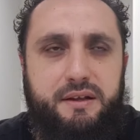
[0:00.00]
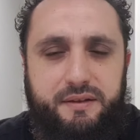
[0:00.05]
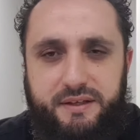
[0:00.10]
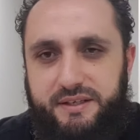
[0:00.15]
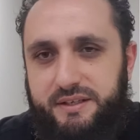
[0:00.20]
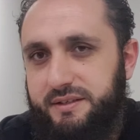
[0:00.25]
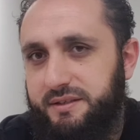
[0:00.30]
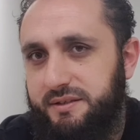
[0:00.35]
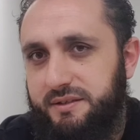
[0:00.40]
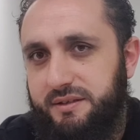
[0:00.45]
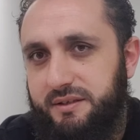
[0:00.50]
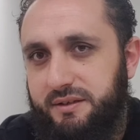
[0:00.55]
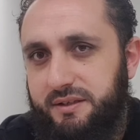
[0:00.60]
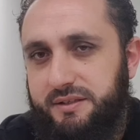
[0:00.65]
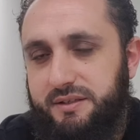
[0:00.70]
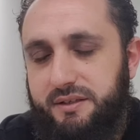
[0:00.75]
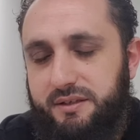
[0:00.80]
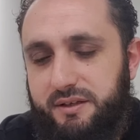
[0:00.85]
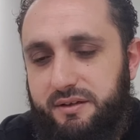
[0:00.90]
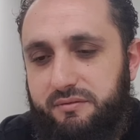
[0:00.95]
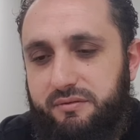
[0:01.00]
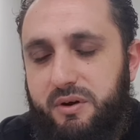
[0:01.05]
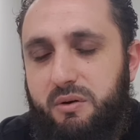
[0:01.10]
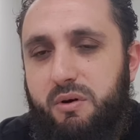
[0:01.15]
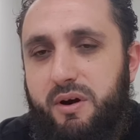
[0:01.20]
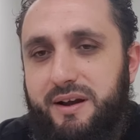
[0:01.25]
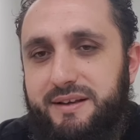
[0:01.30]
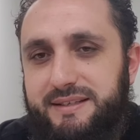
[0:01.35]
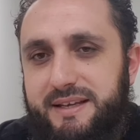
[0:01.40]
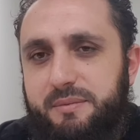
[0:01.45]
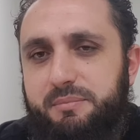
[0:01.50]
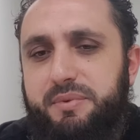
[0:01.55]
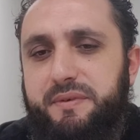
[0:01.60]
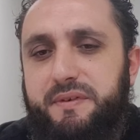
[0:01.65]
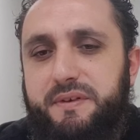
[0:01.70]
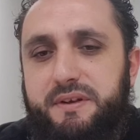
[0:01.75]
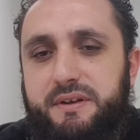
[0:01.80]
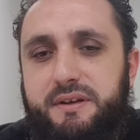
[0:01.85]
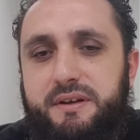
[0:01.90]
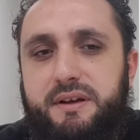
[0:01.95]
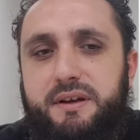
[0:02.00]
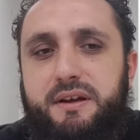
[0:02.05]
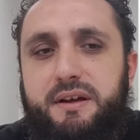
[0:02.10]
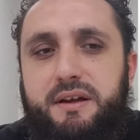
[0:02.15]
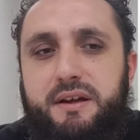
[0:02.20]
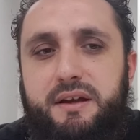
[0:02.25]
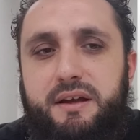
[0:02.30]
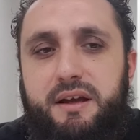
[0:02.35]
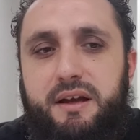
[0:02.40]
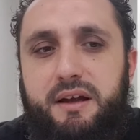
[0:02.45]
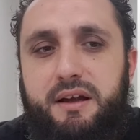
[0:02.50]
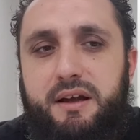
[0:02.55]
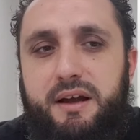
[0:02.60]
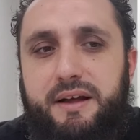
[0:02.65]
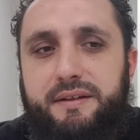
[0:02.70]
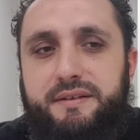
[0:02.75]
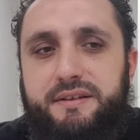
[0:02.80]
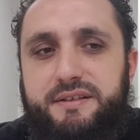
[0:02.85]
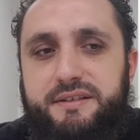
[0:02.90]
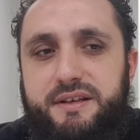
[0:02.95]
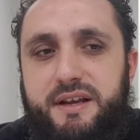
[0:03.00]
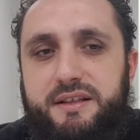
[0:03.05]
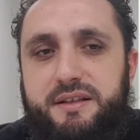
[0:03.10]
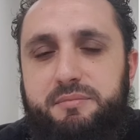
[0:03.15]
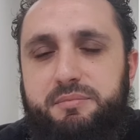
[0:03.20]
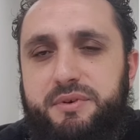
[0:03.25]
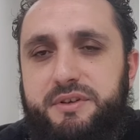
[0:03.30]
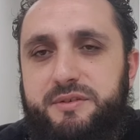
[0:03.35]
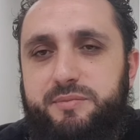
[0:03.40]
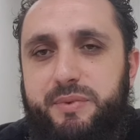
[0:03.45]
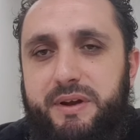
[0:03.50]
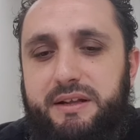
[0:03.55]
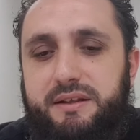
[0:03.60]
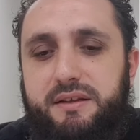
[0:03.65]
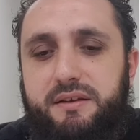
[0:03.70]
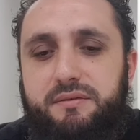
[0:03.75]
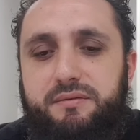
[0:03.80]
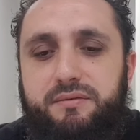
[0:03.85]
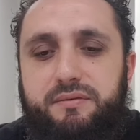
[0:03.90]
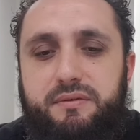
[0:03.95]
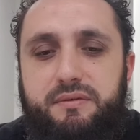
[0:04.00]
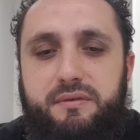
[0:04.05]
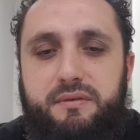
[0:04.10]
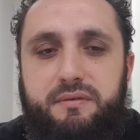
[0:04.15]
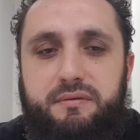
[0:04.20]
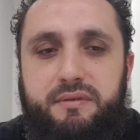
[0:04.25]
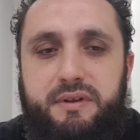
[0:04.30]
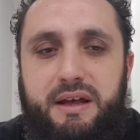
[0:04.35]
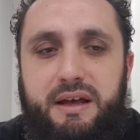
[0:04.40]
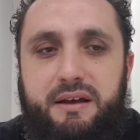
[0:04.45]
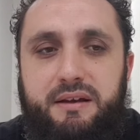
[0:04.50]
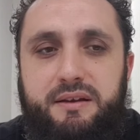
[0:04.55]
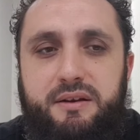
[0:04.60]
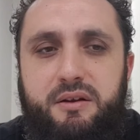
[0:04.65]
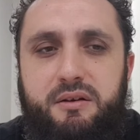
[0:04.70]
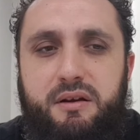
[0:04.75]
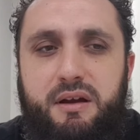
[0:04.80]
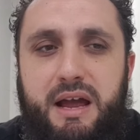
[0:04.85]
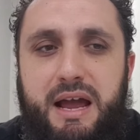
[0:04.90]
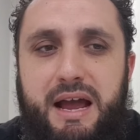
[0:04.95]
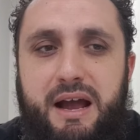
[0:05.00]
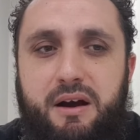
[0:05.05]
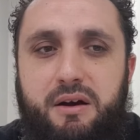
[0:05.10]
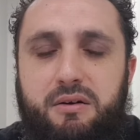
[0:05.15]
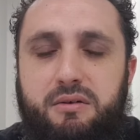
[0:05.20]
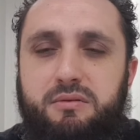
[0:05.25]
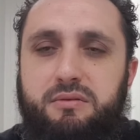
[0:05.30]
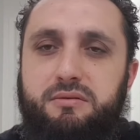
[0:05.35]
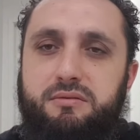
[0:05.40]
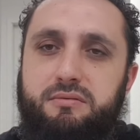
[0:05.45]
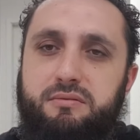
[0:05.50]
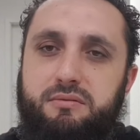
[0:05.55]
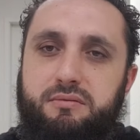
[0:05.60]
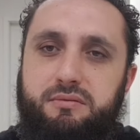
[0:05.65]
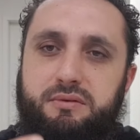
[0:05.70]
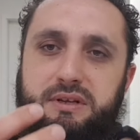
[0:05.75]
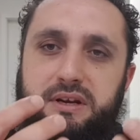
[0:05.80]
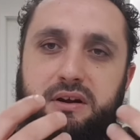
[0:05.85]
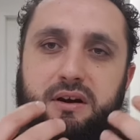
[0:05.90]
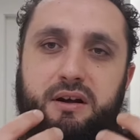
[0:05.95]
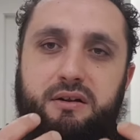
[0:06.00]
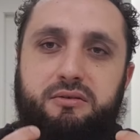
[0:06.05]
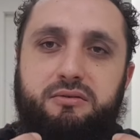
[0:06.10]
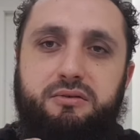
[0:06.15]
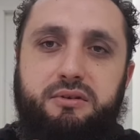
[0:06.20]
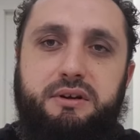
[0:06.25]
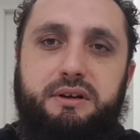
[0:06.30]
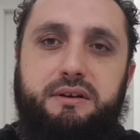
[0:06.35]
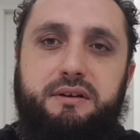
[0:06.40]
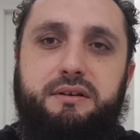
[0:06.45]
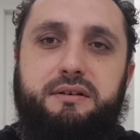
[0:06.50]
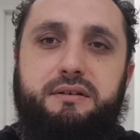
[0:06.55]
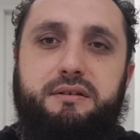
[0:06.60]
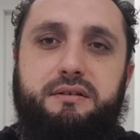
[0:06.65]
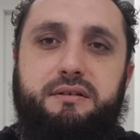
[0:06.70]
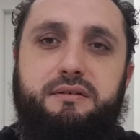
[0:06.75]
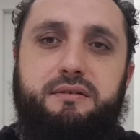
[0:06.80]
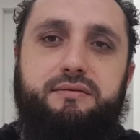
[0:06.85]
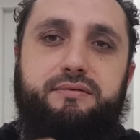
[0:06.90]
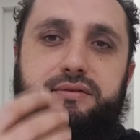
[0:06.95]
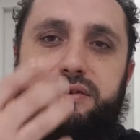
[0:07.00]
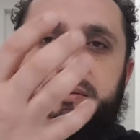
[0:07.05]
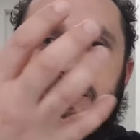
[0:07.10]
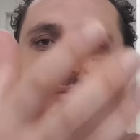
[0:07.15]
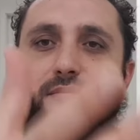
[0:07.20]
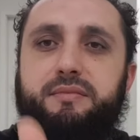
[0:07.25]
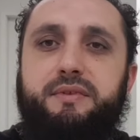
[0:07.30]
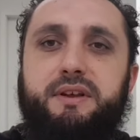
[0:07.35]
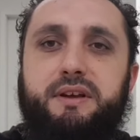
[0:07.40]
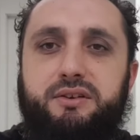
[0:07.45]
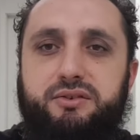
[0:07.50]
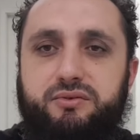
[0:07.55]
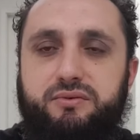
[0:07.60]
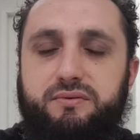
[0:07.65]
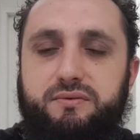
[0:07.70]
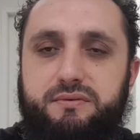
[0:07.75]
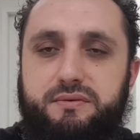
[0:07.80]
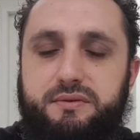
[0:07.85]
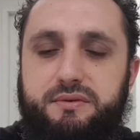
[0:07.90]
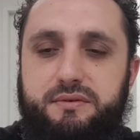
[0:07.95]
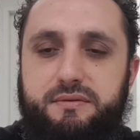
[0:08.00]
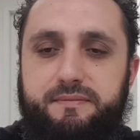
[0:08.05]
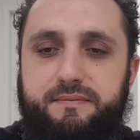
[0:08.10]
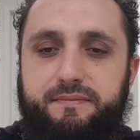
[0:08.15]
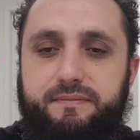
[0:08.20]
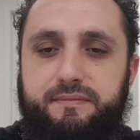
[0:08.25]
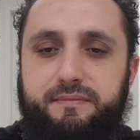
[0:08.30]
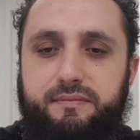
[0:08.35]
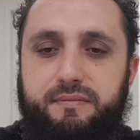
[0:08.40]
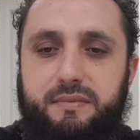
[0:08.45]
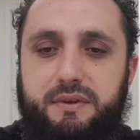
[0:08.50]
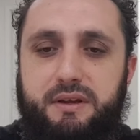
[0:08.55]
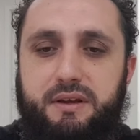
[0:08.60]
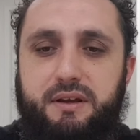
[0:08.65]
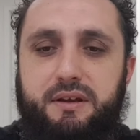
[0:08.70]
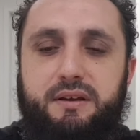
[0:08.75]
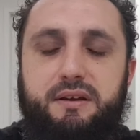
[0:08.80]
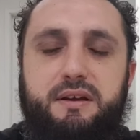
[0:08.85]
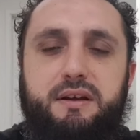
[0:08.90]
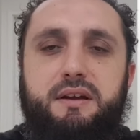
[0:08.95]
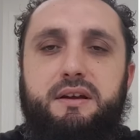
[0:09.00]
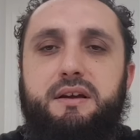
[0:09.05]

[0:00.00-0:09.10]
This requires empathy, understanding perspective, that how did I look from their shoes, okay?